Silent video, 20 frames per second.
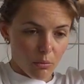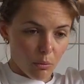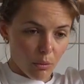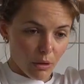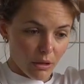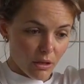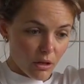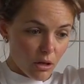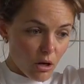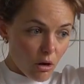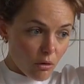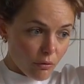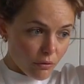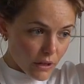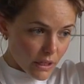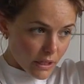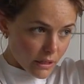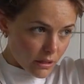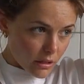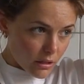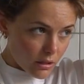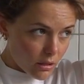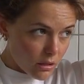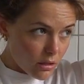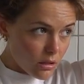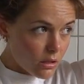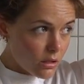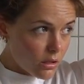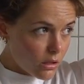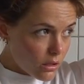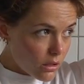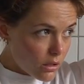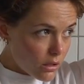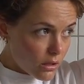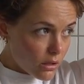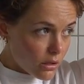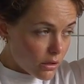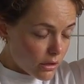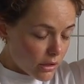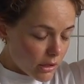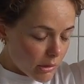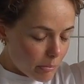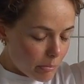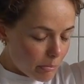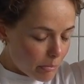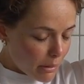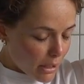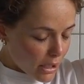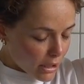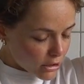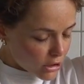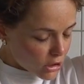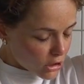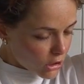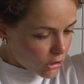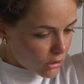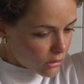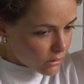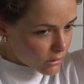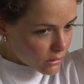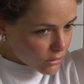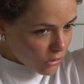with COVID, the parcels